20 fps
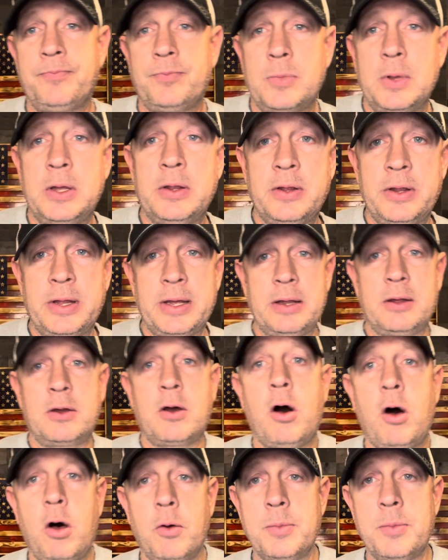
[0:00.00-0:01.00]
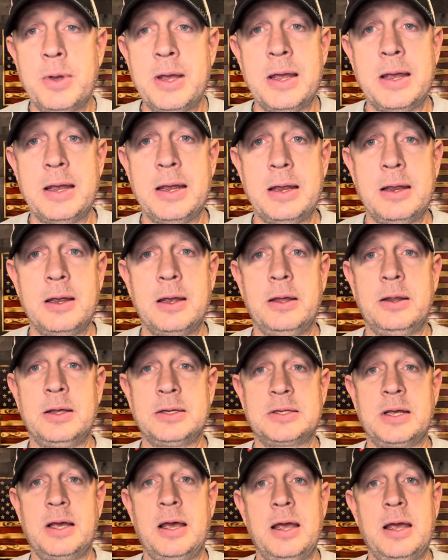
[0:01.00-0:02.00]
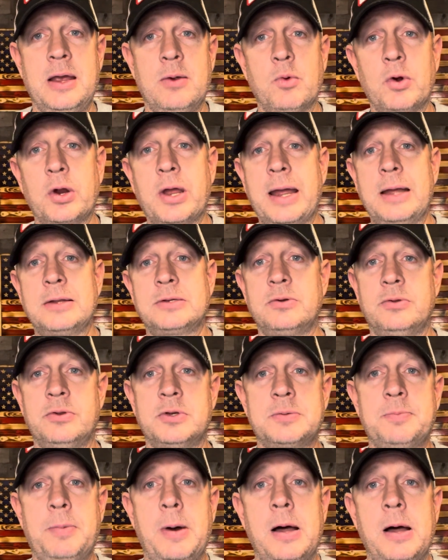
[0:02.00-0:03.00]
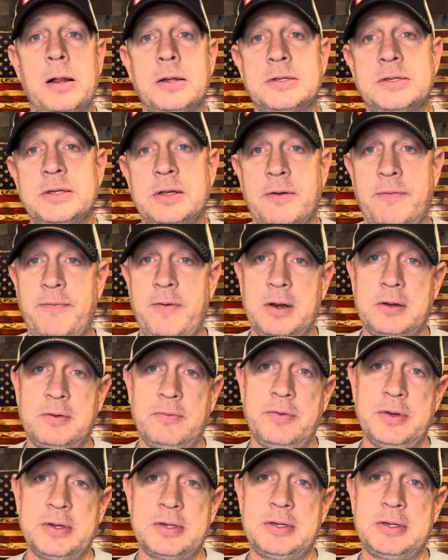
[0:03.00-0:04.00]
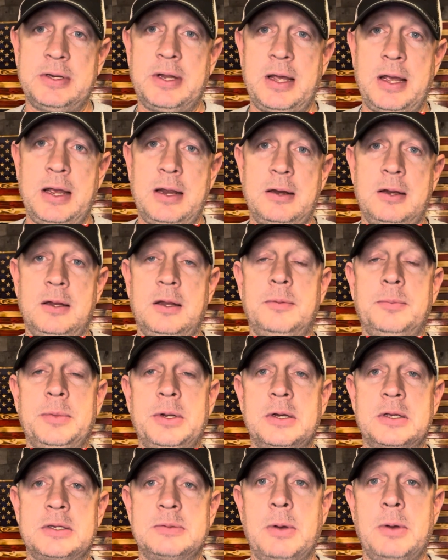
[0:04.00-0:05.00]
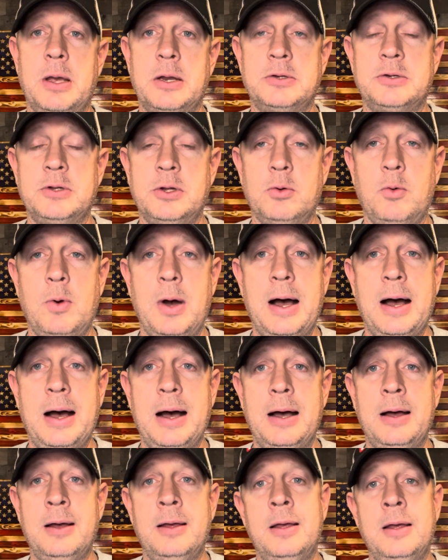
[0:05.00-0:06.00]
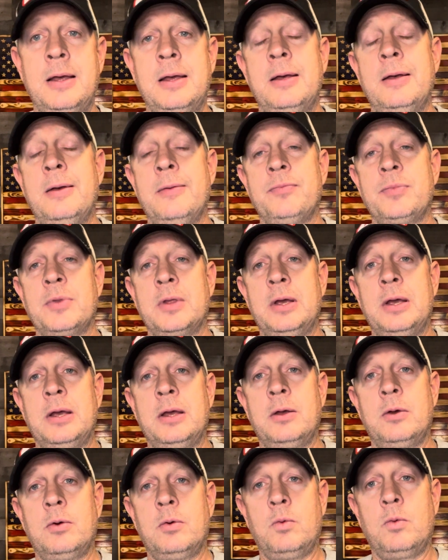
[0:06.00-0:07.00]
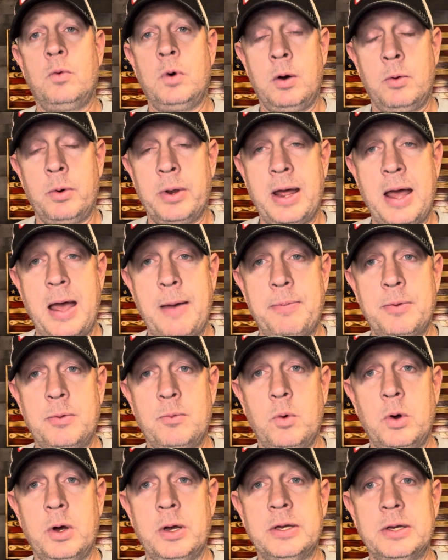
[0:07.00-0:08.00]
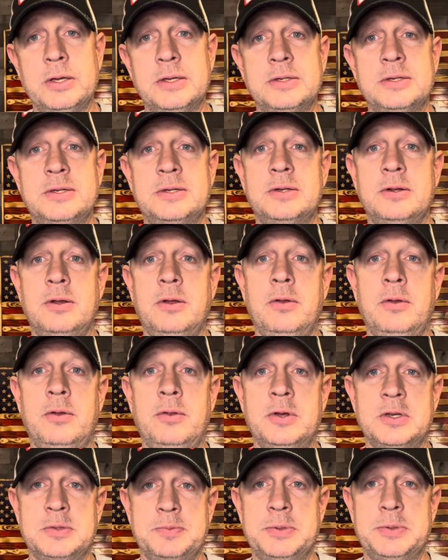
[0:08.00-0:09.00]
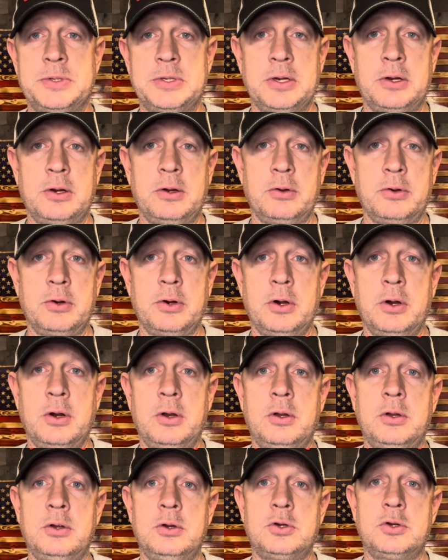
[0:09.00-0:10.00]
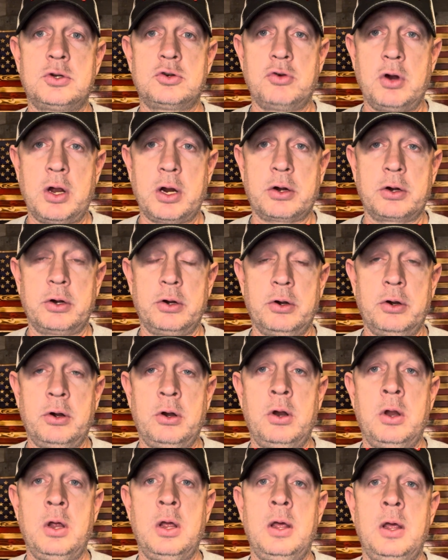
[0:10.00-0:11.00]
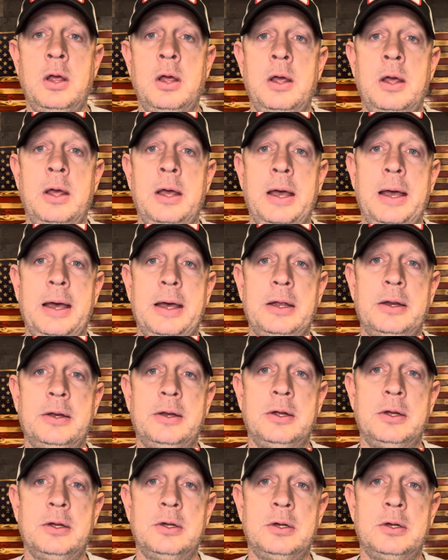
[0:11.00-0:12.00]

And then they call me and they say, hey, we're canceling this policy effective this date, and let me explain to you why. Well, what happened was this particular trucker had